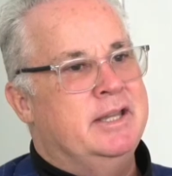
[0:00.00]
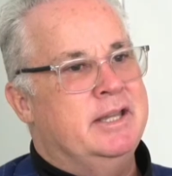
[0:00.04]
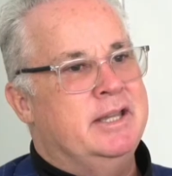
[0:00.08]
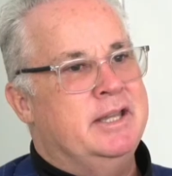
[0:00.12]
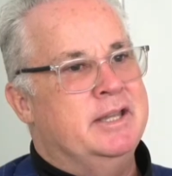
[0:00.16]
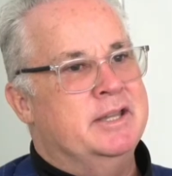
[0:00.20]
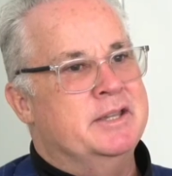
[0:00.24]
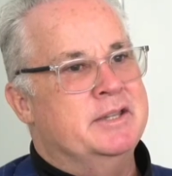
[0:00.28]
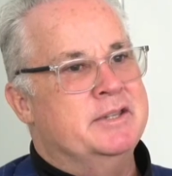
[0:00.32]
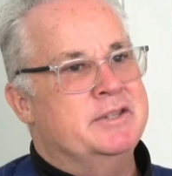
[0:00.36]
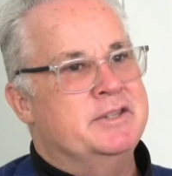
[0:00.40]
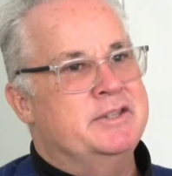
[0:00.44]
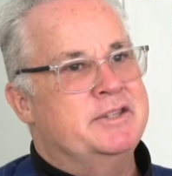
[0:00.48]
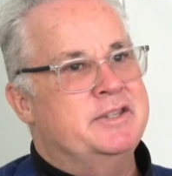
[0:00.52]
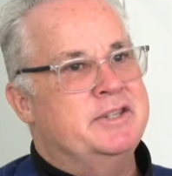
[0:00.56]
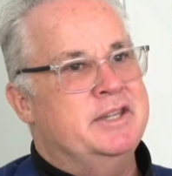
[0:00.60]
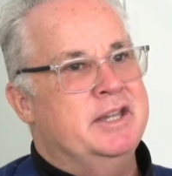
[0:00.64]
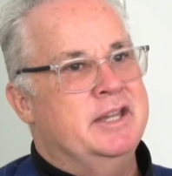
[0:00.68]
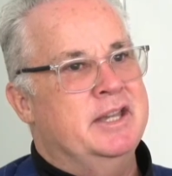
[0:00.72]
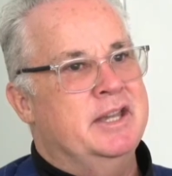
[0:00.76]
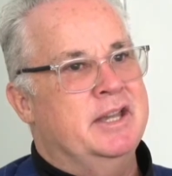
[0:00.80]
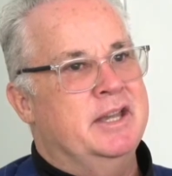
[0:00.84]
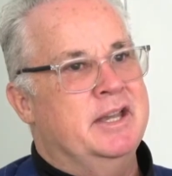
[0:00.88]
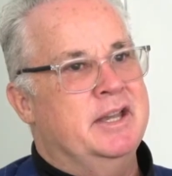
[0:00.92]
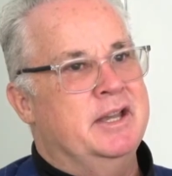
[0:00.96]
is
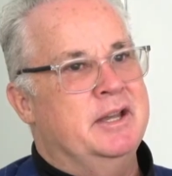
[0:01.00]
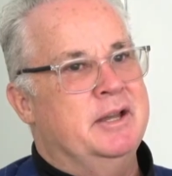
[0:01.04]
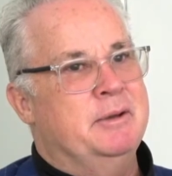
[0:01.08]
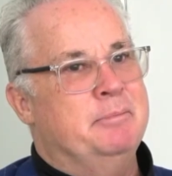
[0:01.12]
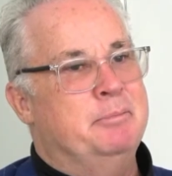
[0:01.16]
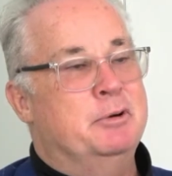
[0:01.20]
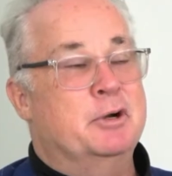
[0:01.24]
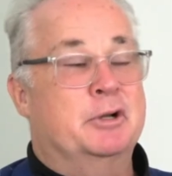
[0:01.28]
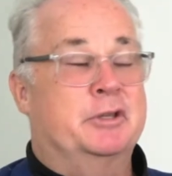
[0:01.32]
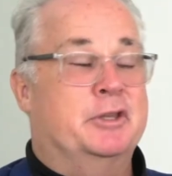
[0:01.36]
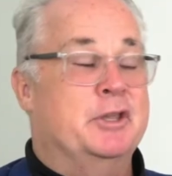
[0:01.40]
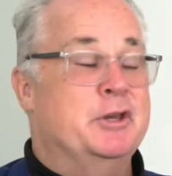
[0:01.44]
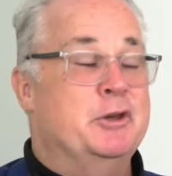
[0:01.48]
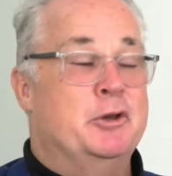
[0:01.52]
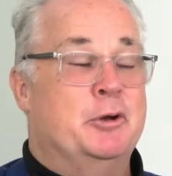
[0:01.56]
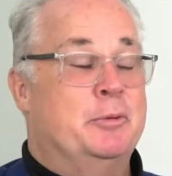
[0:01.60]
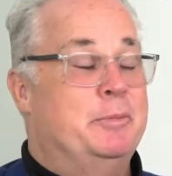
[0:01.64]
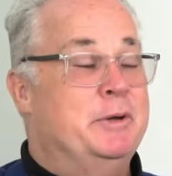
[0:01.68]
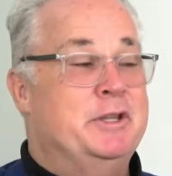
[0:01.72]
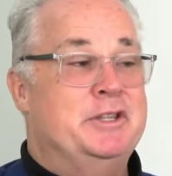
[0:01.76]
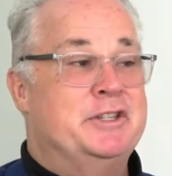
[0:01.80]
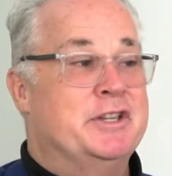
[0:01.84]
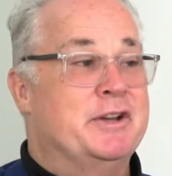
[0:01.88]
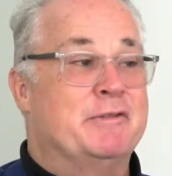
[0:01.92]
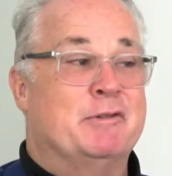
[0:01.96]
uh, a book that
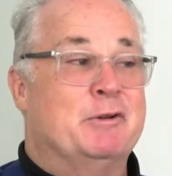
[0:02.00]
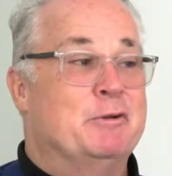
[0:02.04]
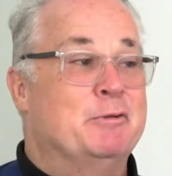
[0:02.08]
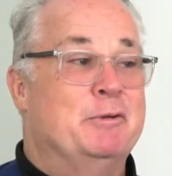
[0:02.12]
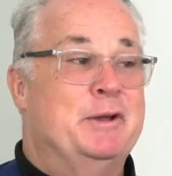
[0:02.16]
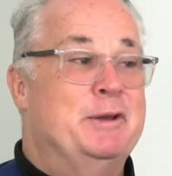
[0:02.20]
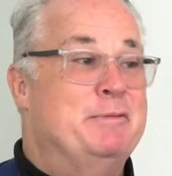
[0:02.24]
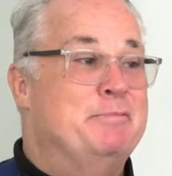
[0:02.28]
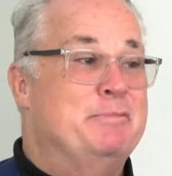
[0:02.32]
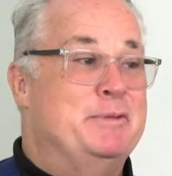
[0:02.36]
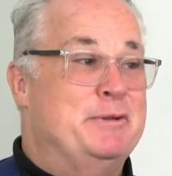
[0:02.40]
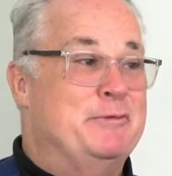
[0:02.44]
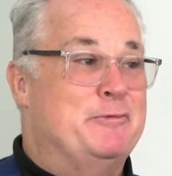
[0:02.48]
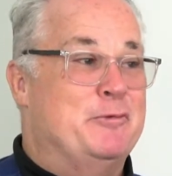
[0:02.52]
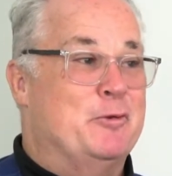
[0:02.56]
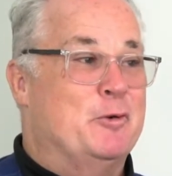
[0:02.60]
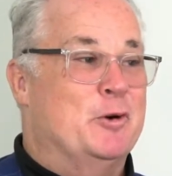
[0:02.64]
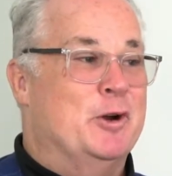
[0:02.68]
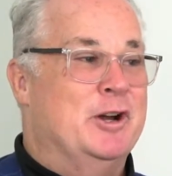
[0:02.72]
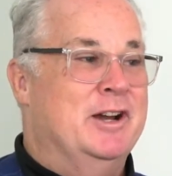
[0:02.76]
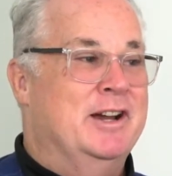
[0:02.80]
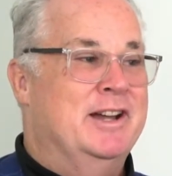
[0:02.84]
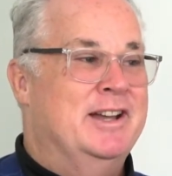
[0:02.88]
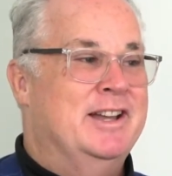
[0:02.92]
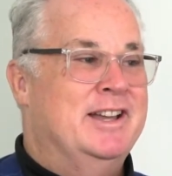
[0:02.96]
nobody's ever written
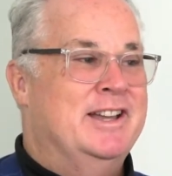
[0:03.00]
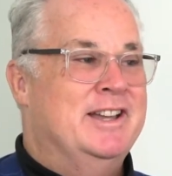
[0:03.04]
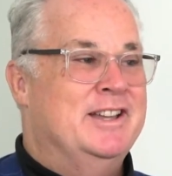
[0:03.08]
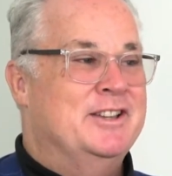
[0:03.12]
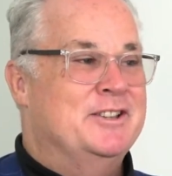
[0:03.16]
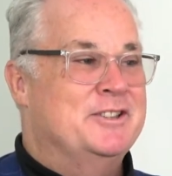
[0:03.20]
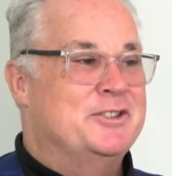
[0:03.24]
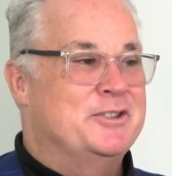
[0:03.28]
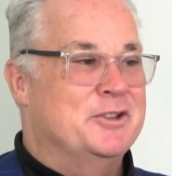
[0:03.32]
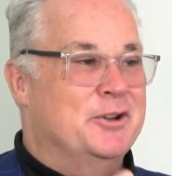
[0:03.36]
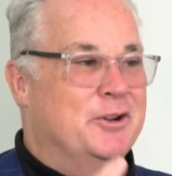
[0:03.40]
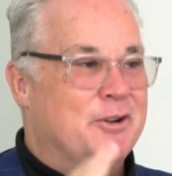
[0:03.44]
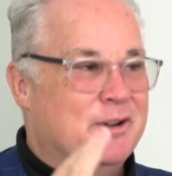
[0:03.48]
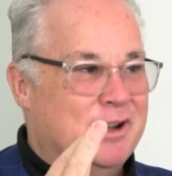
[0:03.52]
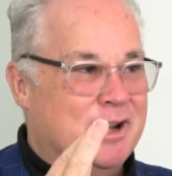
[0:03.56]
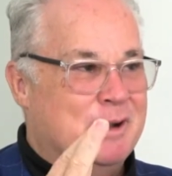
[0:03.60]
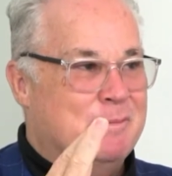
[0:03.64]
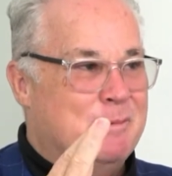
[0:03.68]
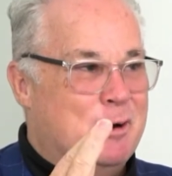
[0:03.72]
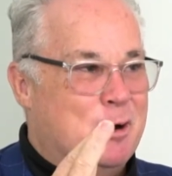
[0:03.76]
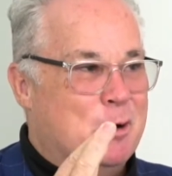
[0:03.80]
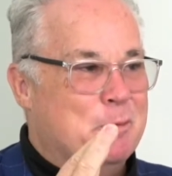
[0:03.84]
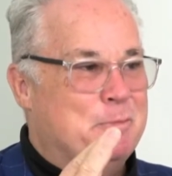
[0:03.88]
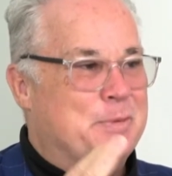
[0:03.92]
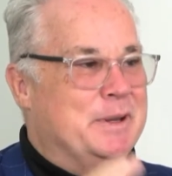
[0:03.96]
before so
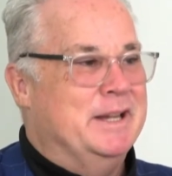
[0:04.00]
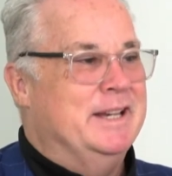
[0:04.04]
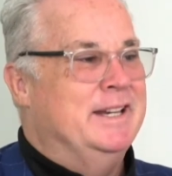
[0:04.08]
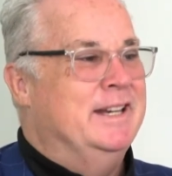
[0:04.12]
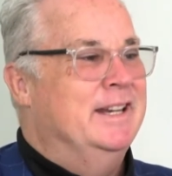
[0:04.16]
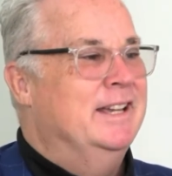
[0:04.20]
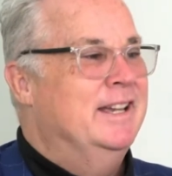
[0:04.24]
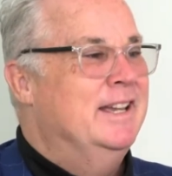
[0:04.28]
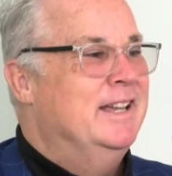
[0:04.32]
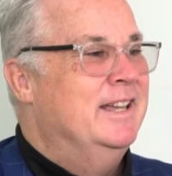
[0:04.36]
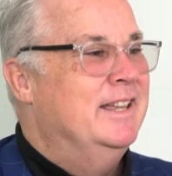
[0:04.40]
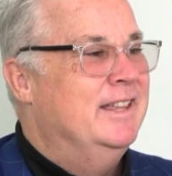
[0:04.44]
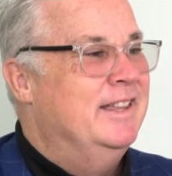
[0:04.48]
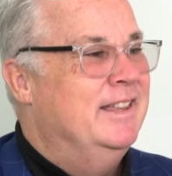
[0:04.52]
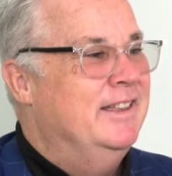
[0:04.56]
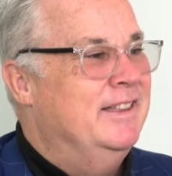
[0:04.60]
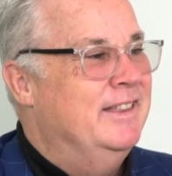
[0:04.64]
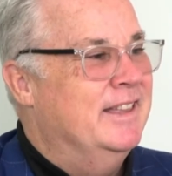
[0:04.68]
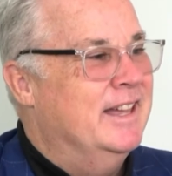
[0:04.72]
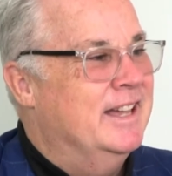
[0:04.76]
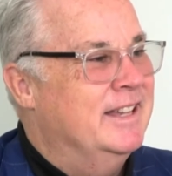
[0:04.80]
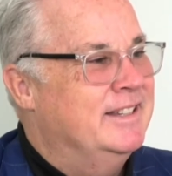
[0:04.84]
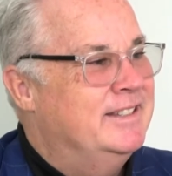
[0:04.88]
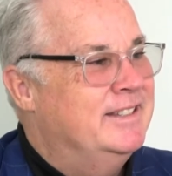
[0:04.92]
I'm hoping oh, that.